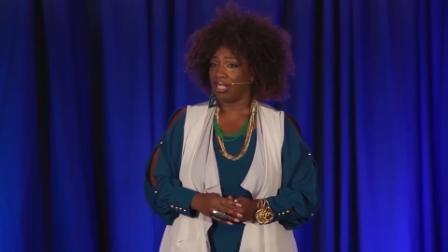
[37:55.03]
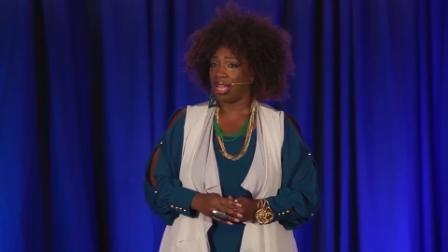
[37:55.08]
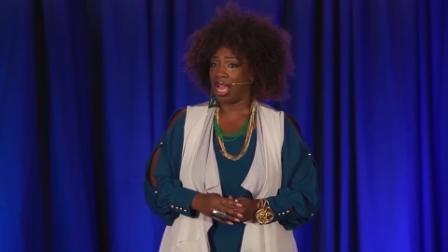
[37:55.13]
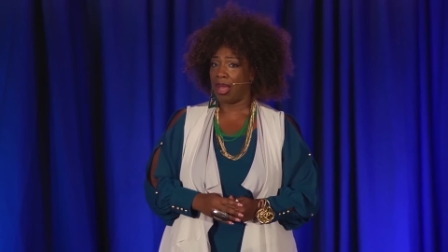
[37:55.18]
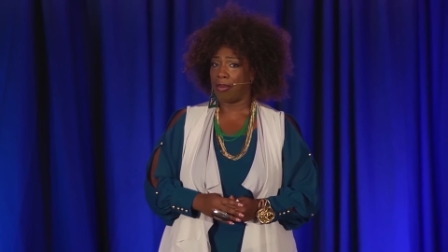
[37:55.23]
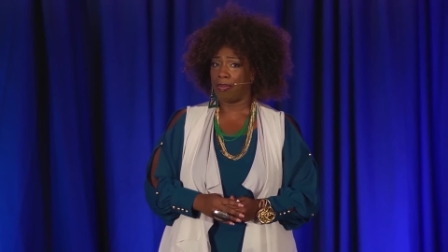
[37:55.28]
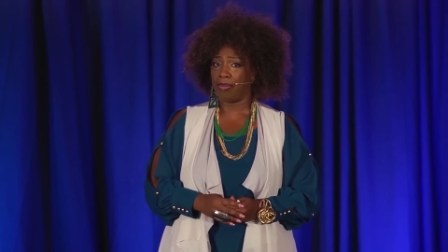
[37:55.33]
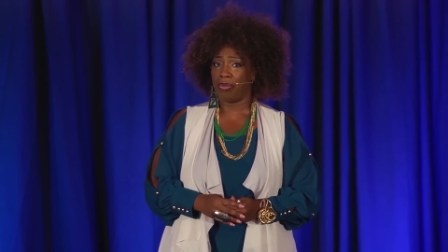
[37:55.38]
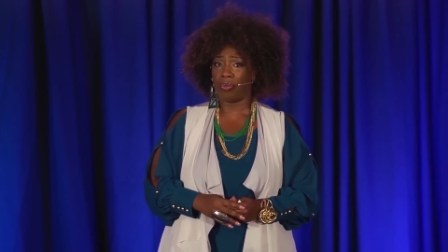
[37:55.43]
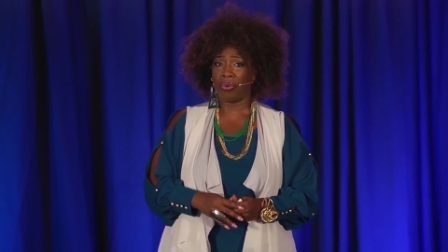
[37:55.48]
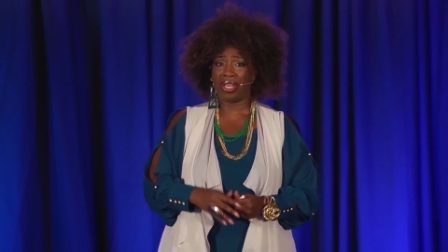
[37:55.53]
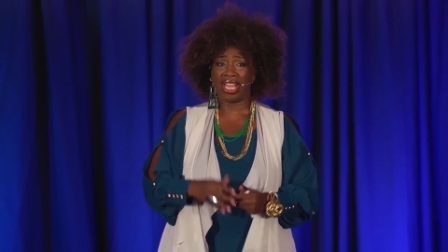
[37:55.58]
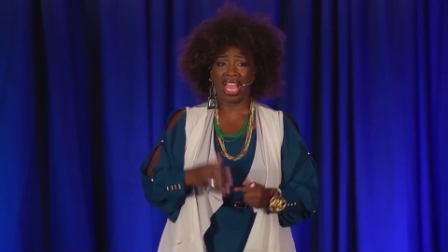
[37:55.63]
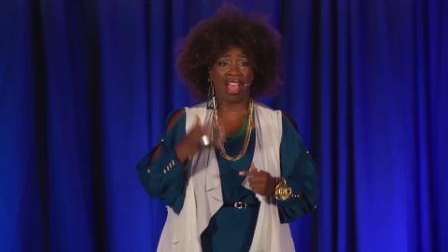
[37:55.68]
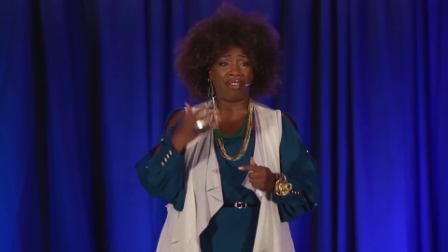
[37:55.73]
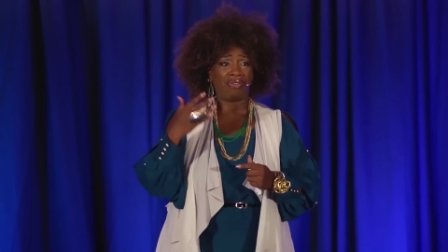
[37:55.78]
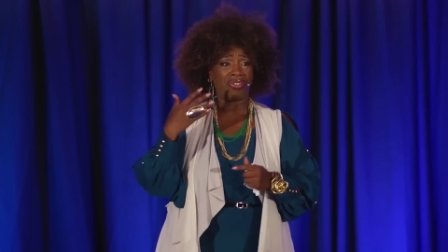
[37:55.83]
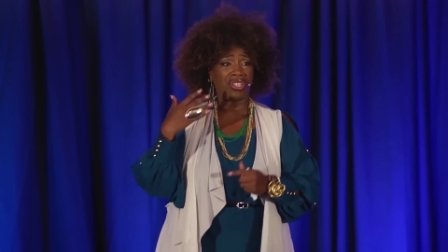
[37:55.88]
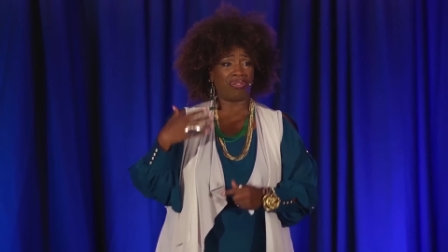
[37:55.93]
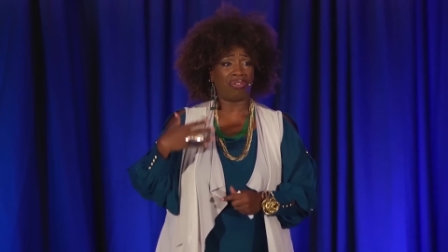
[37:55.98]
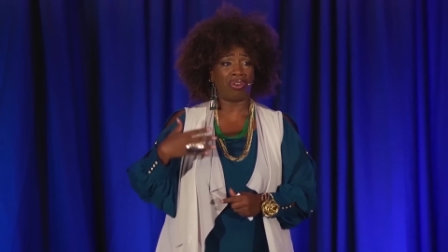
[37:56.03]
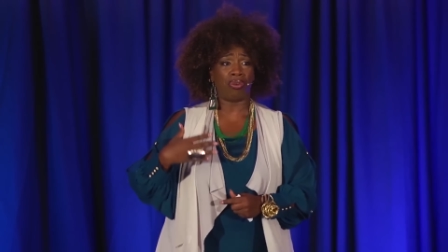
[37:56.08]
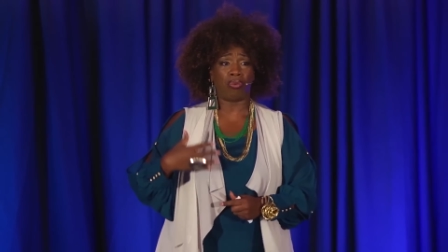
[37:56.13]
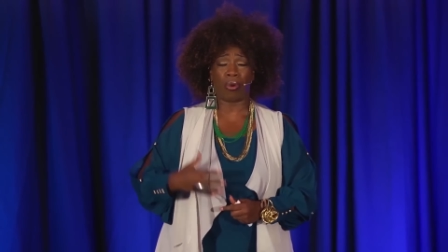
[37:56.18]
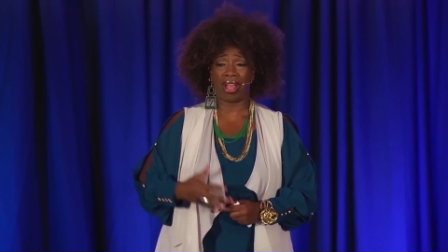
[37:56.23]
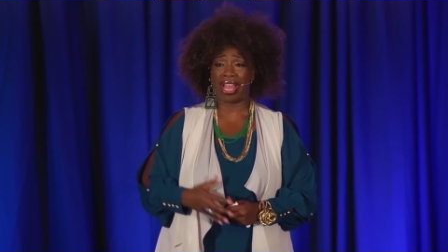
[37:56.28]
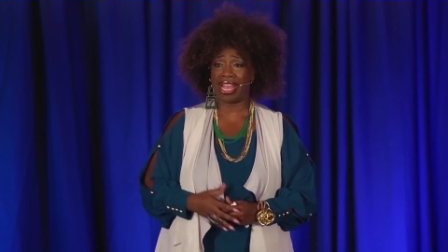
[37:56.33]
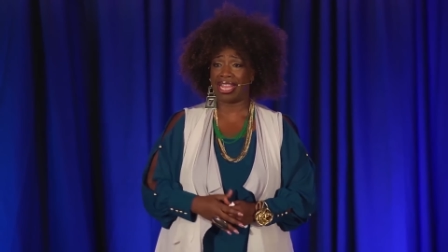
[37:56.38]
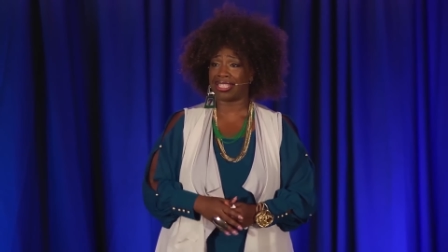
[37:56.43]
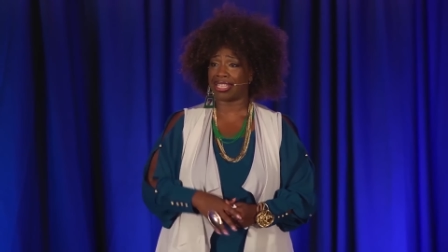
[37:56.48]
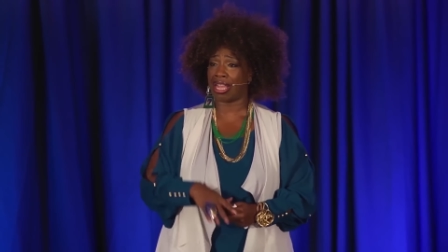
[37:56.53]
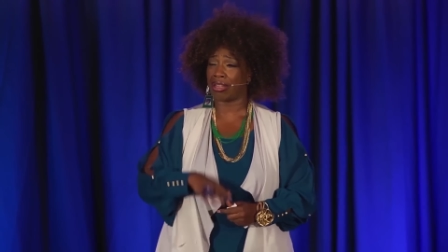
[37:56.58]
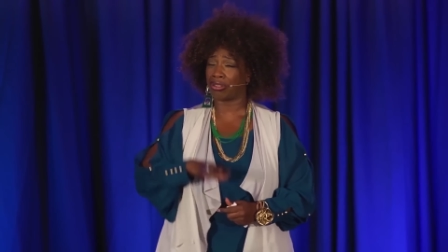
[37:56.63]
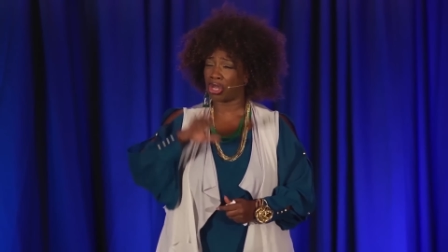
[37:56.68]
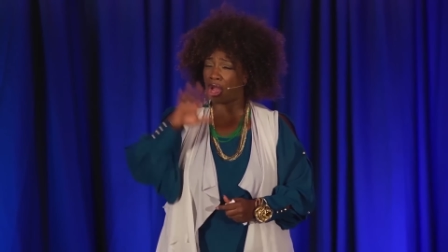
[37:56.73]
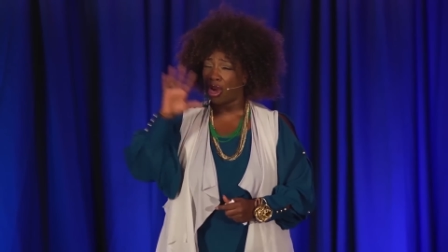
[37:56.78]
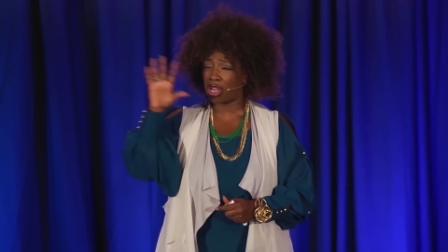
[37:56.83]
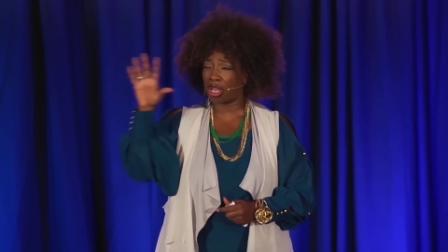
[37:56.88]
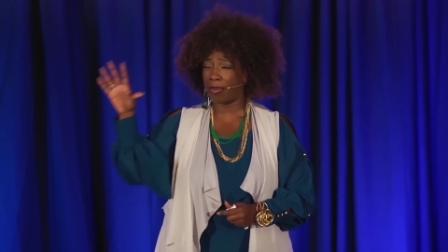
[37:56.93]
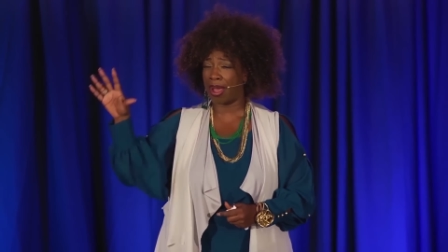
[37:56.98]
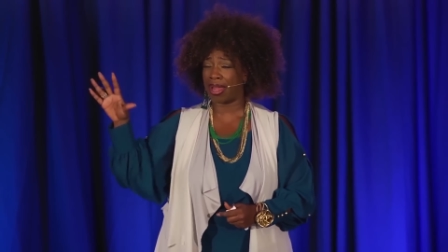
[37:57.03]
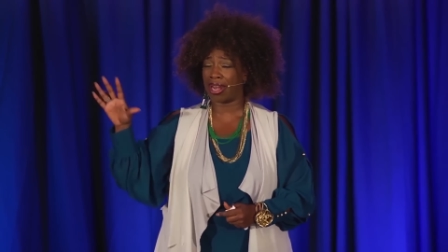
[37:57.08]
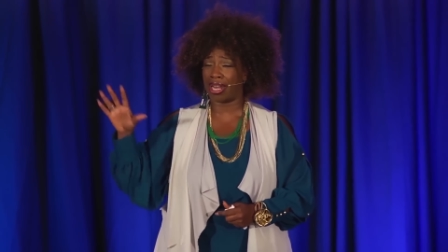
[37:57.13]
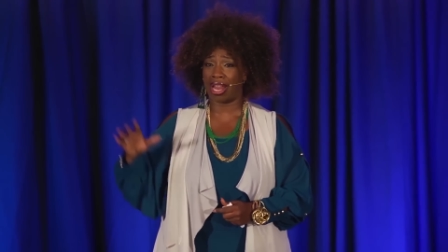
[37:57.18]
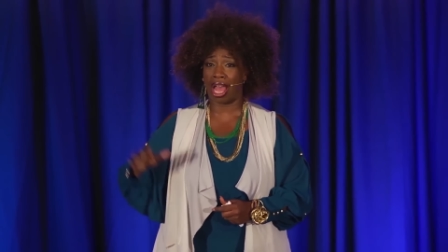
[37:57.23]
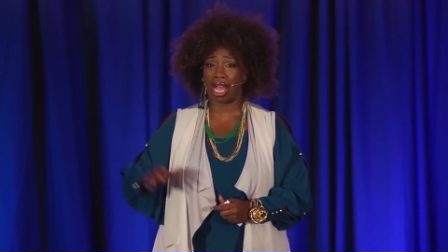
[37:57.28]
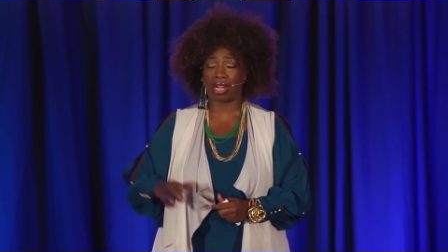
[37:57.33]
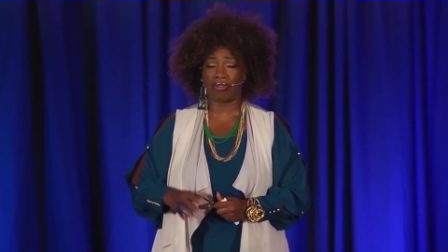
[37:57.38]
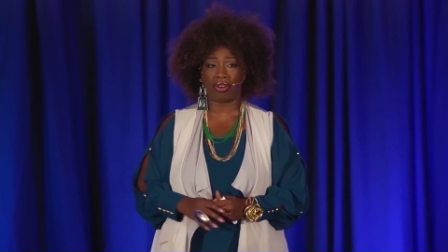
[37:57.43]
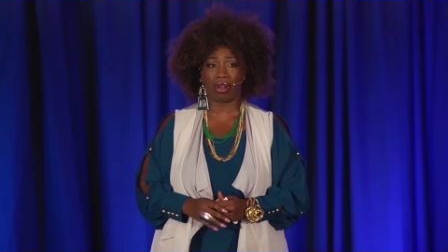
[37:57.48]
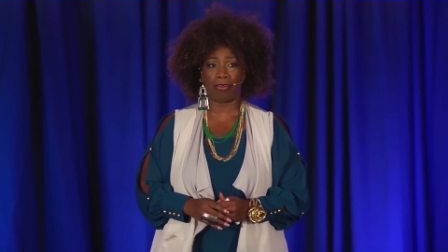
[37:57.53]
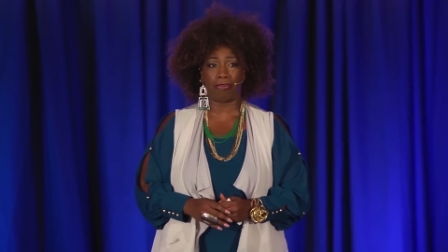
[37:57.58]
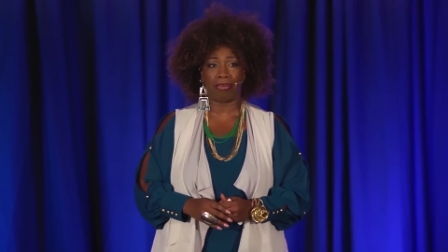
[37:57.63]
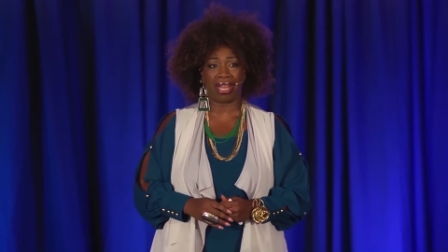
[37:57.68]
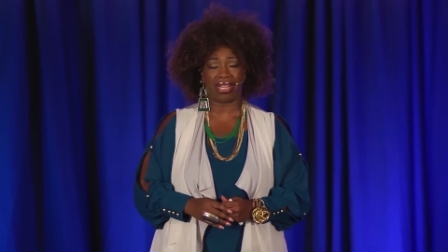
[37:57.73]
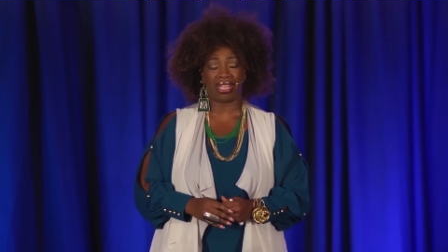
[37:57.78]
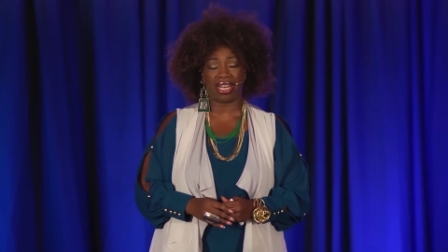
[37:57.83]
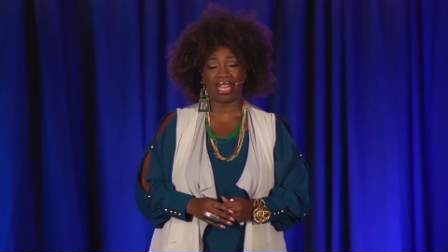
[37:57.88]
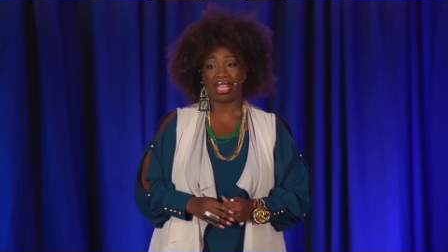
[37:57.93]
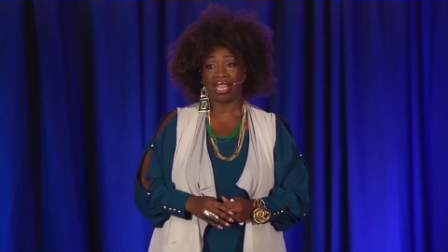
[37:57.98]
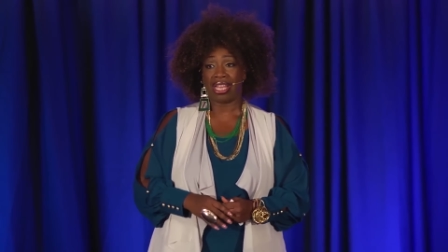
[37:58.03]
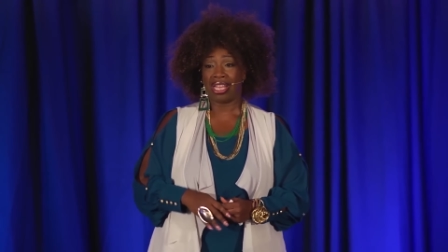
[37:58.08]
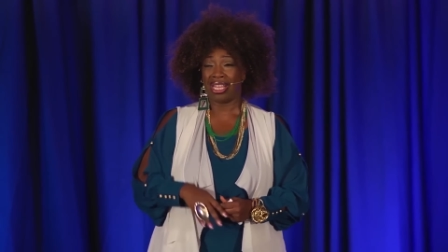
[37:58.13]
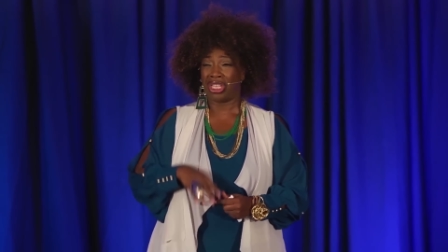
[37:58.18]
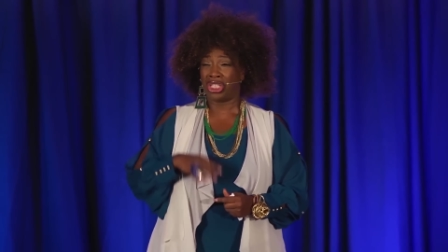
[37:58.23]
Um, we have different ways. I'll talk about a lot of them on Monday.